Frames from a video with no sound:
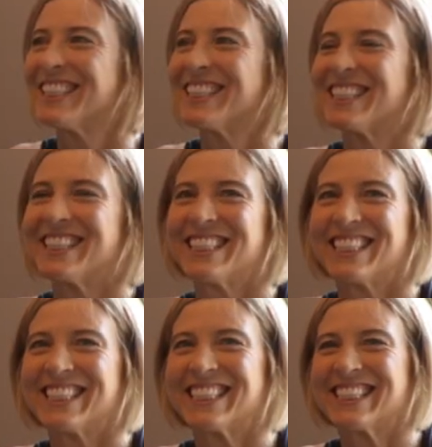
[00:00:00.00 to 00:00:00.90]

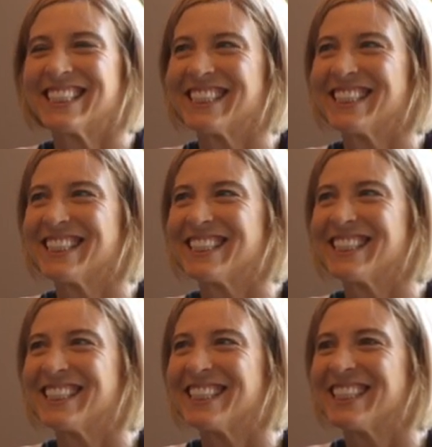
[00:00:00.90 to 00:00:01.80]

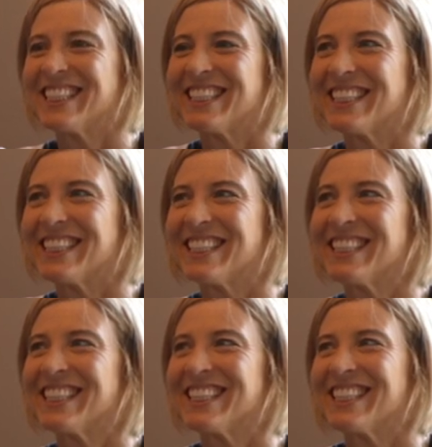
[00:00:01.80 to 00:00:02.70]

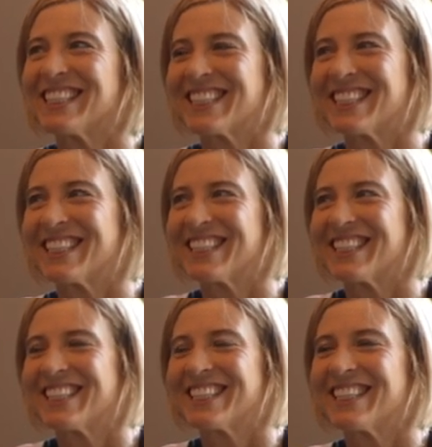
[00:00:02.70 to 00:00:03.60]

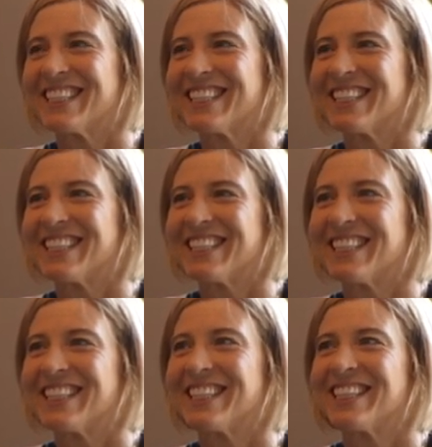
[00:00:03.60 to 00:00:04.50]

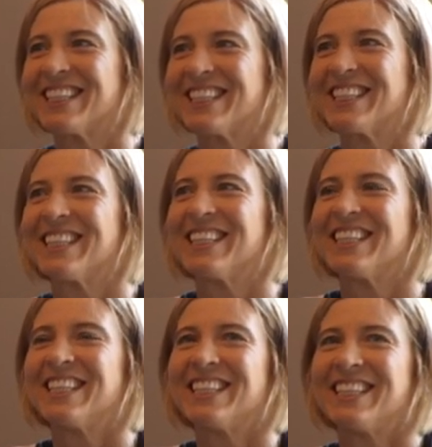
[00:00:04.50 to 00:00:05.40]

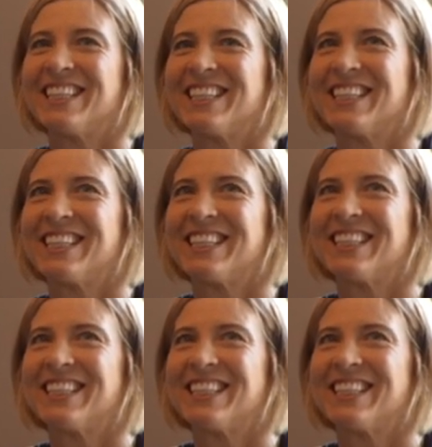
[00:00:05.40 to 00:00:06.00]
This person isn't speaking.